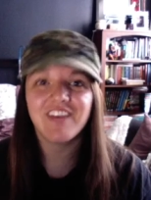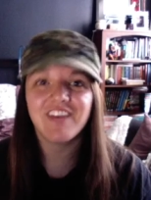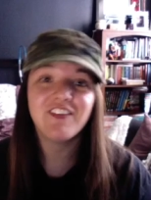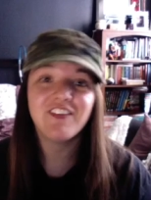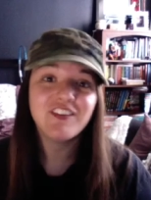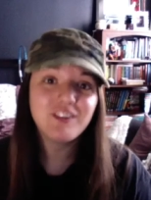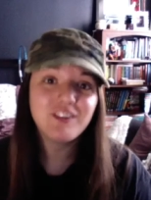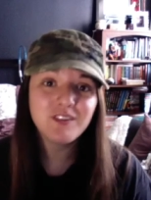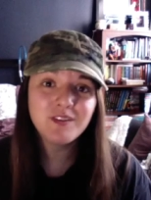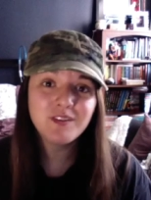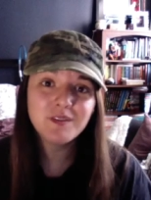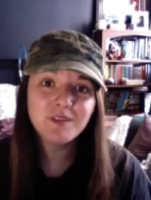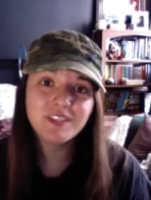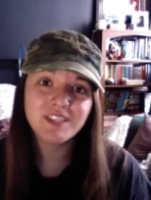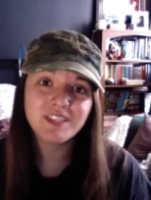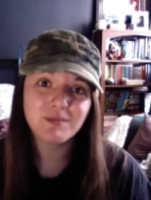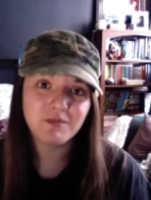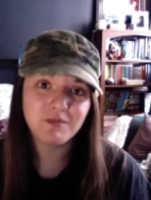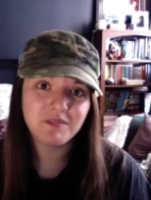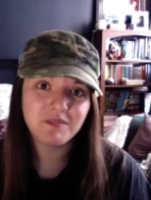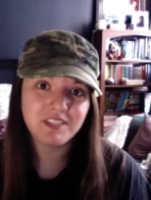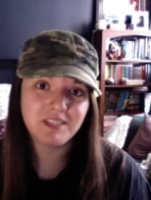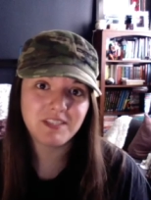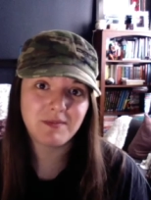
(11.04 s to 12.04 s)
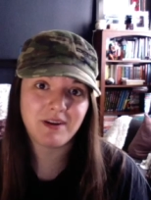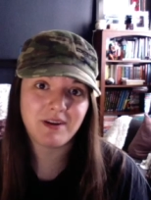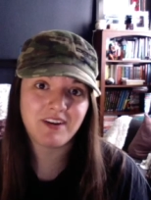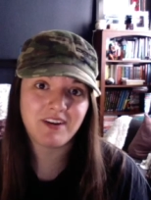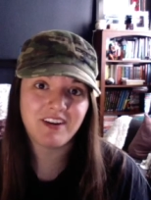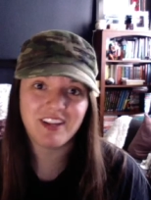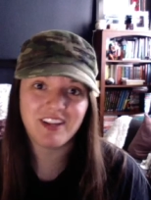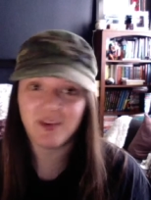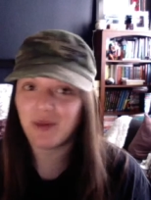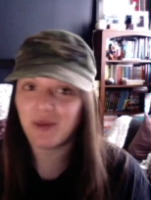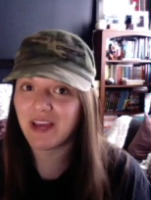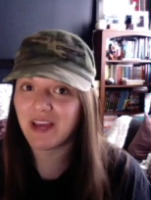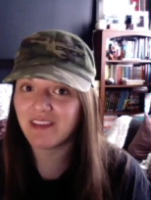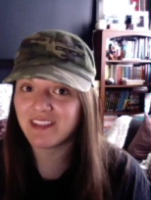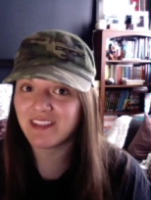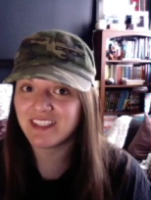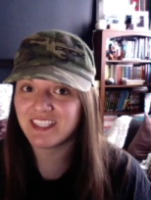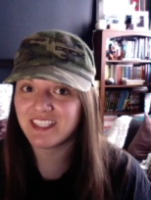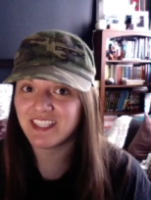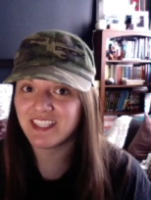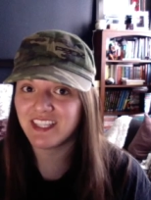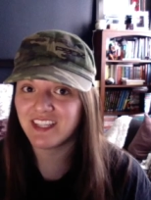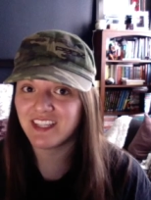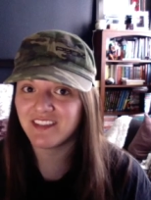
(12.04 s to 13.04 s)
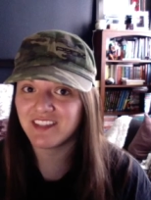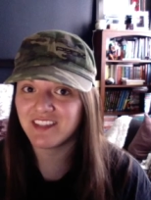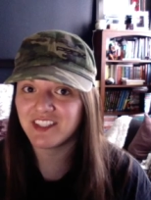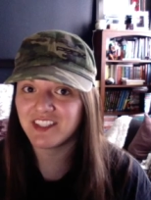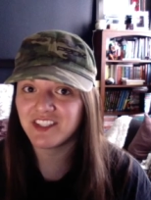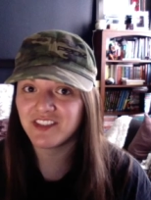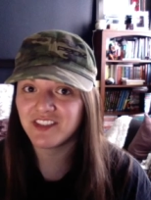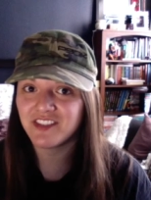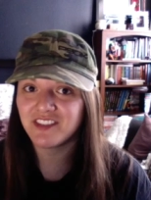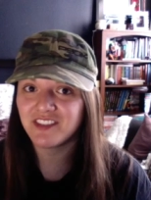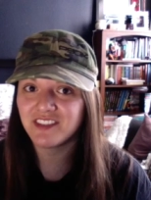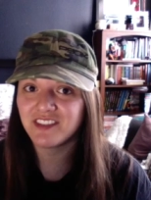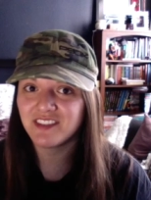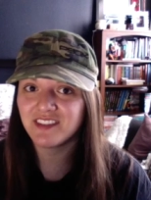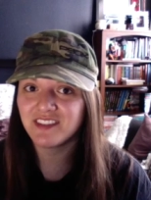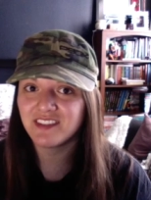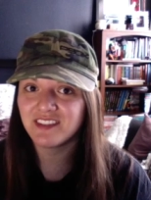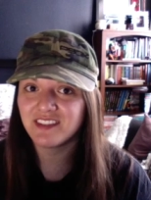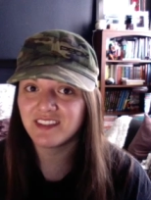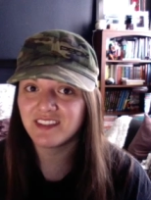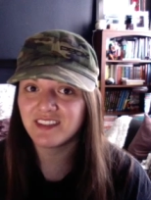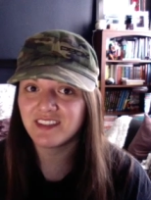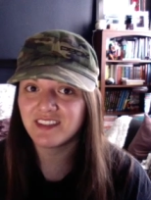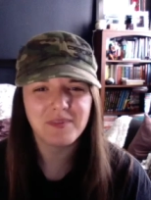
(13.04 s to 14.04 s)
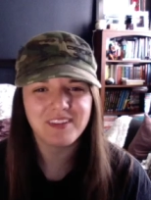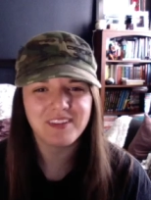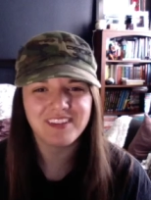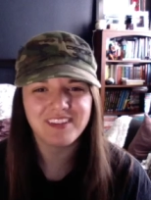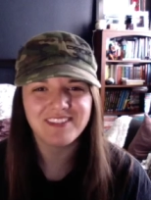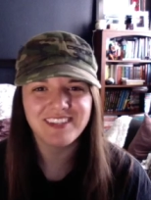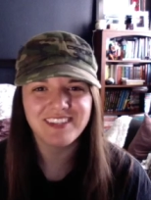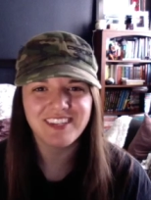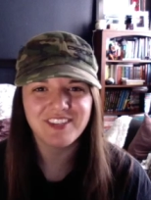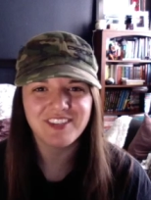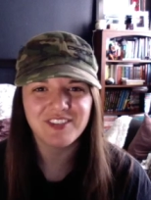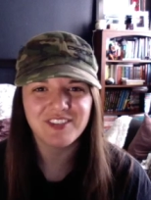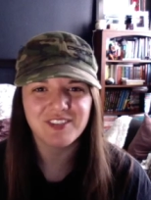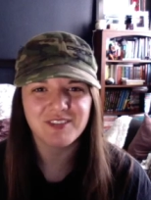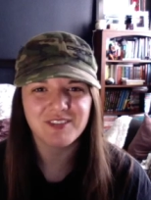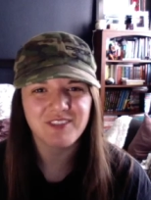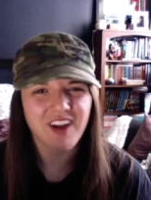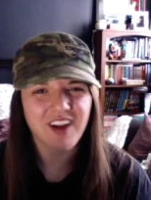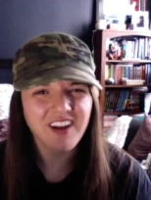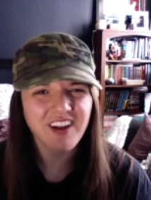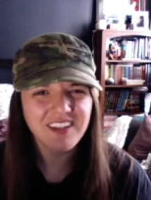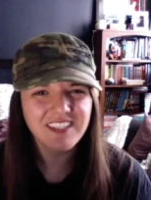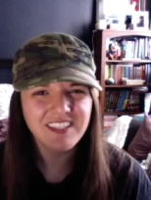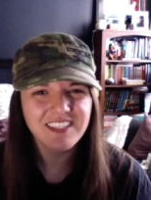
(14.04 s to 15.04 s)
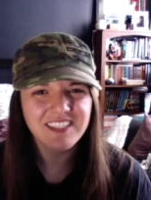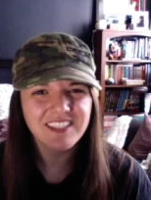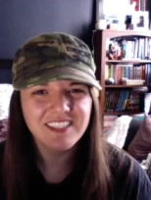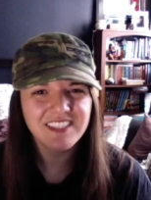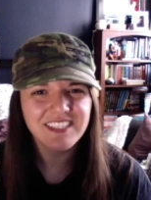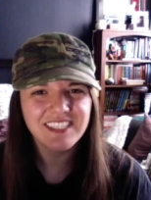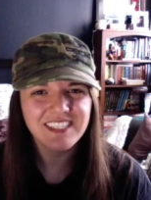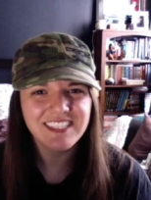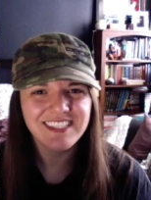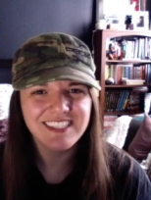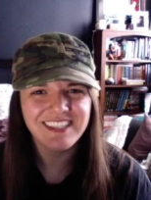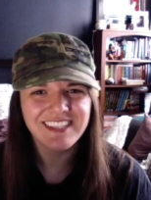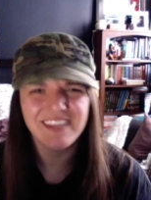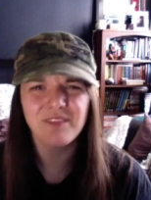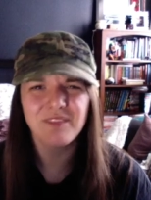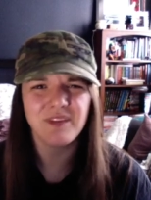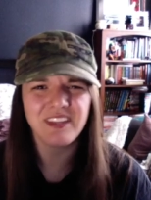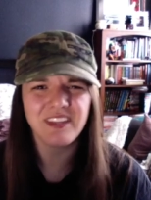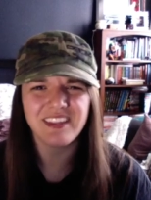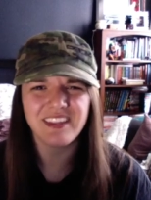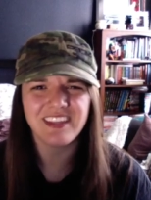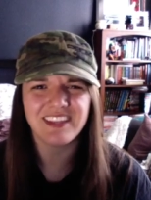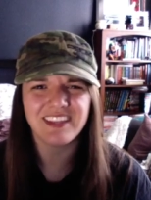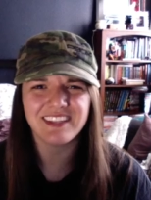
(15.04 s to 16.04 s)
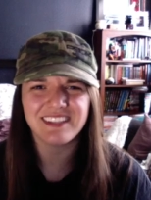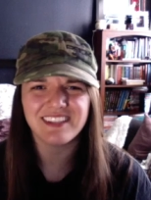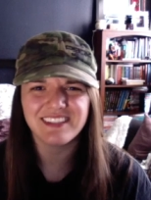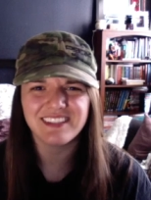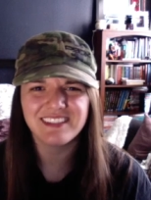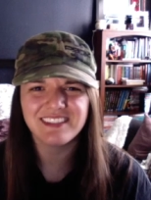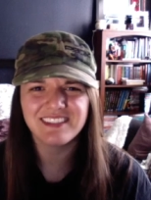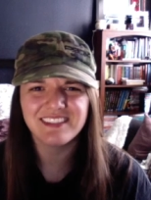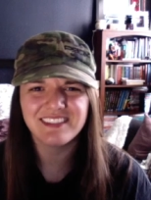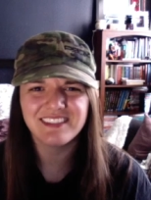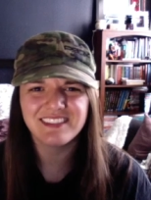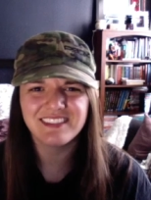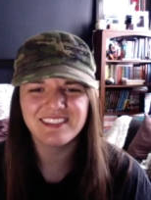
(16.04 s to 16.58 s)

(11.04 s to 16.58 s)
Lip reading: If you don't know what this movie's about and you haven't seen the original, what, have you been living under a rock? Get with it!